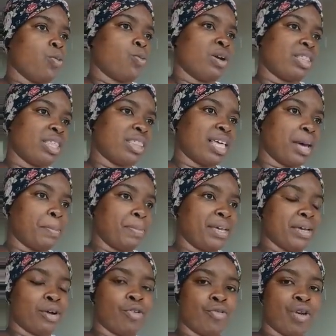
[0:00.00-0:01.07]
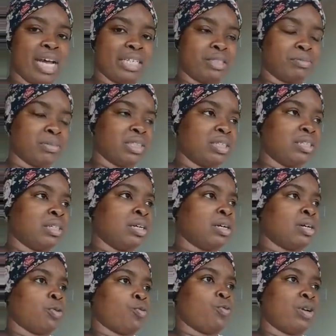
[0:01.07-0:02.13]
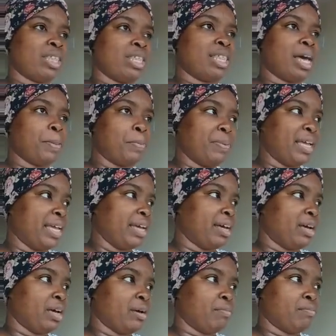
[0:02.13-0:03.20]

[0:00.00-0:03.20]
whether that be harassment, whether that be